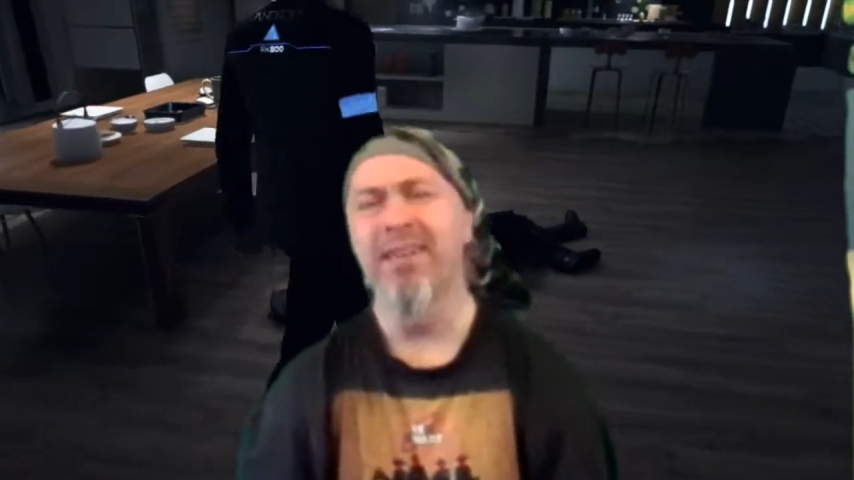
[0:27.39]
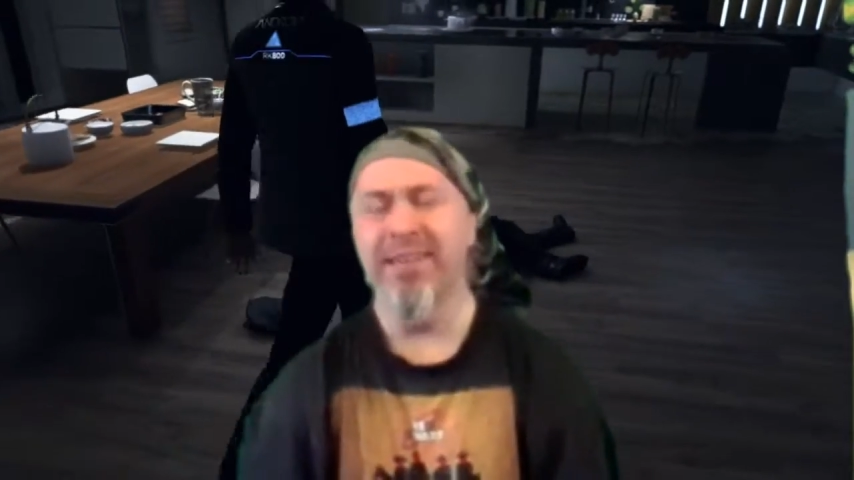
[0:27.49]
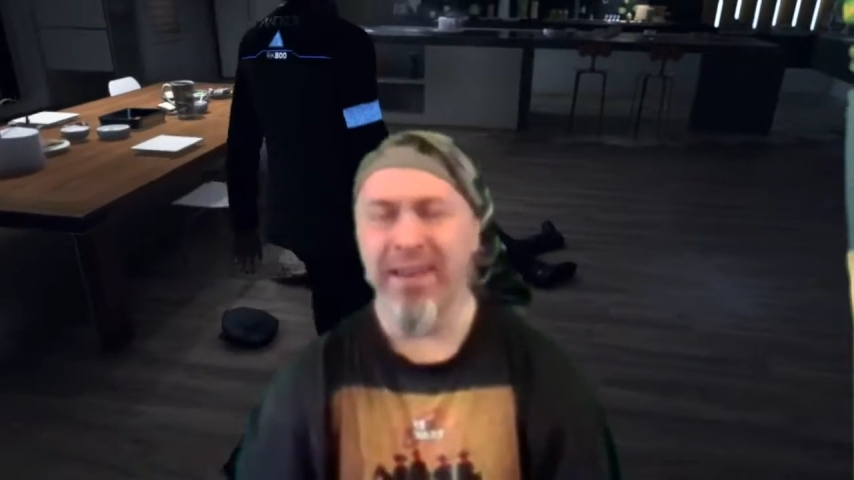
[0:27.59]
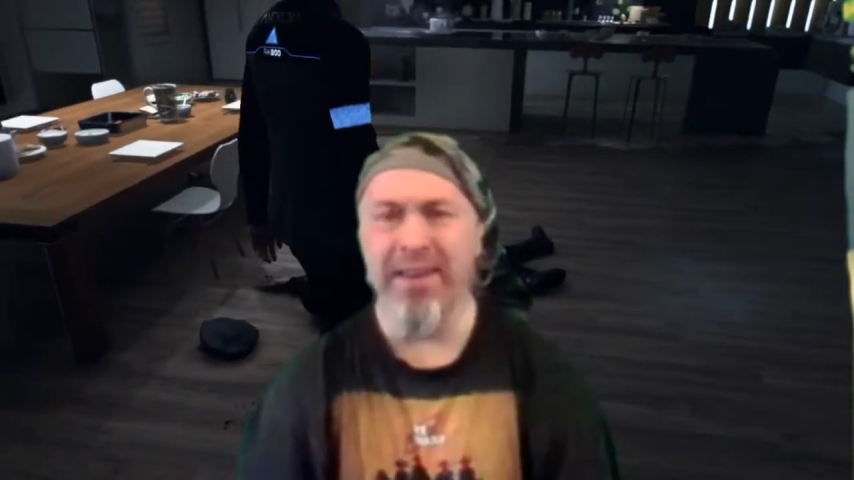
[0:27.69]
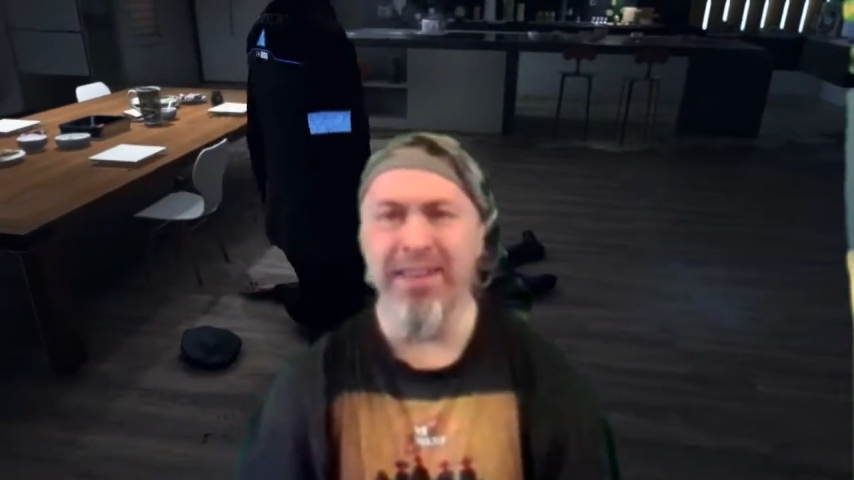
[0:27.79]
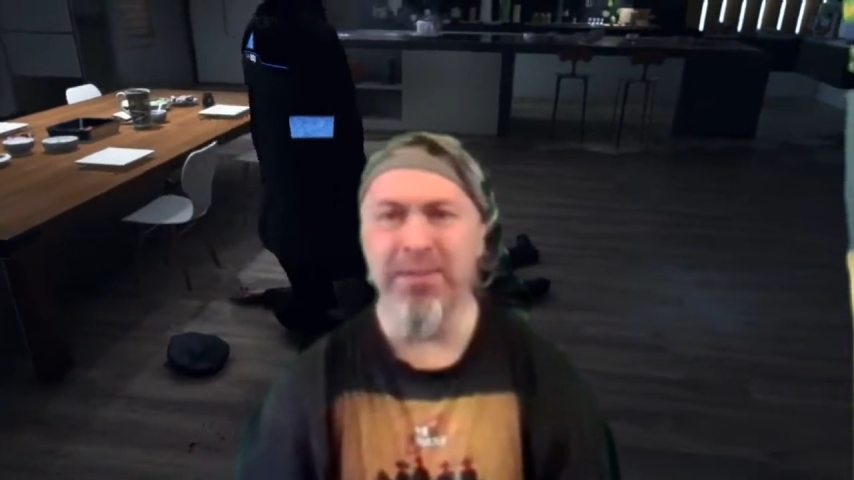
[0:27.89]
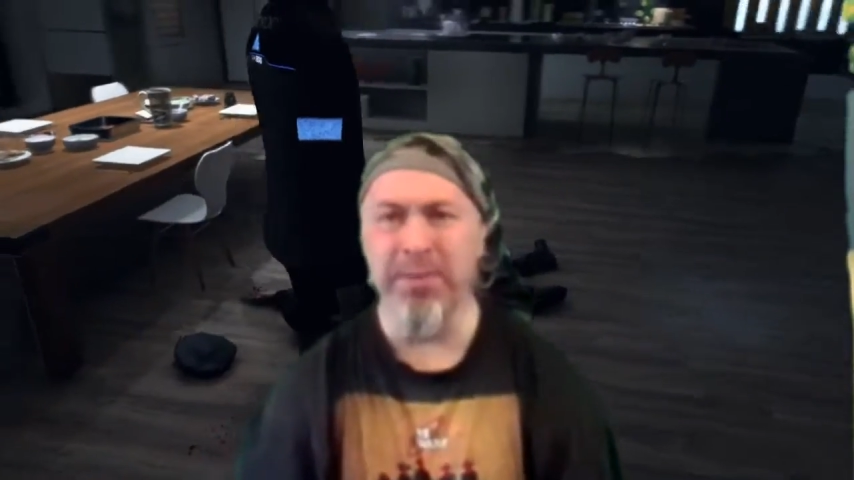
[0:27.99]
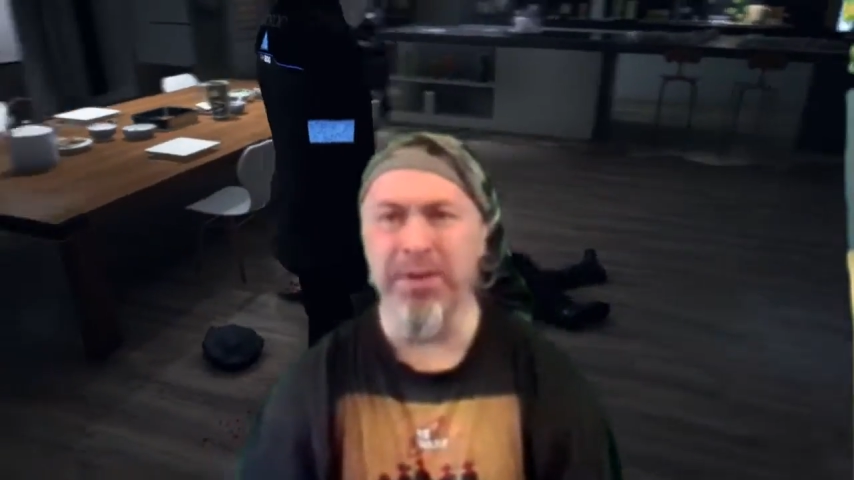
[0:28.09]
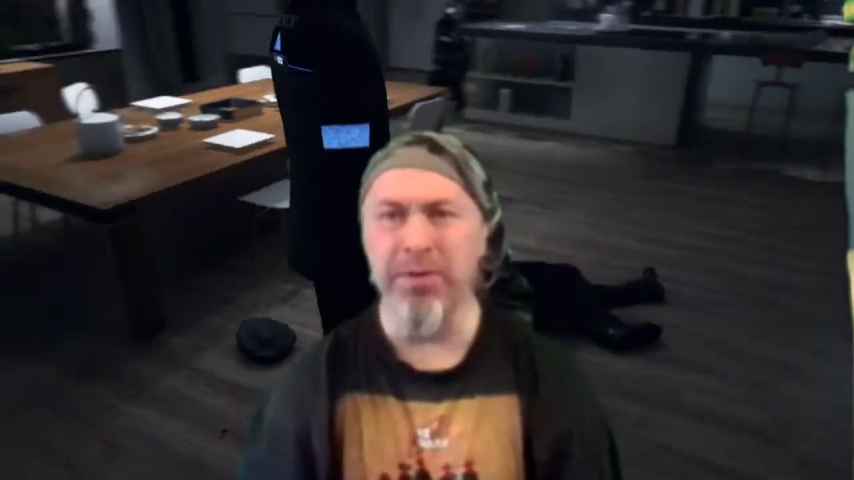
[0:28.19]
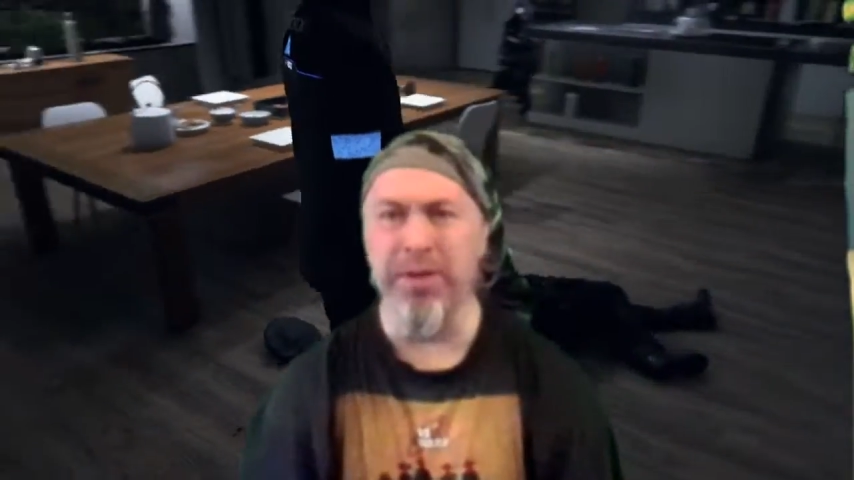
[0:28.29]
Sometimes
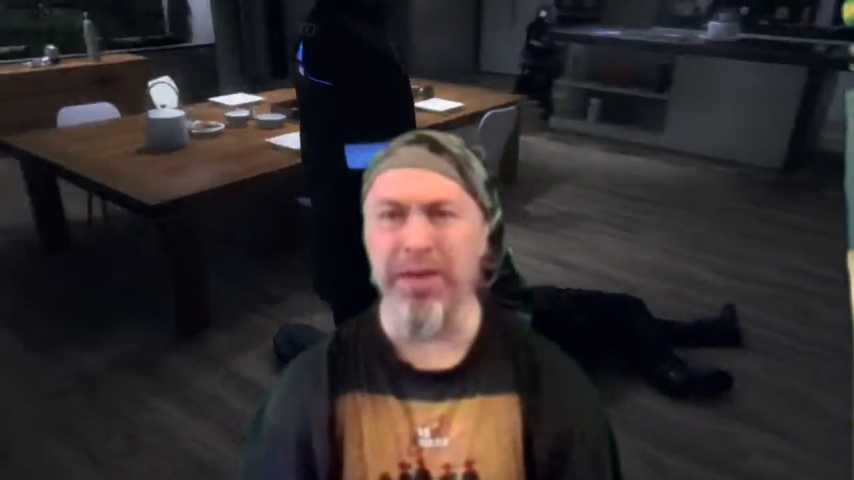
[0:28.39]
when you get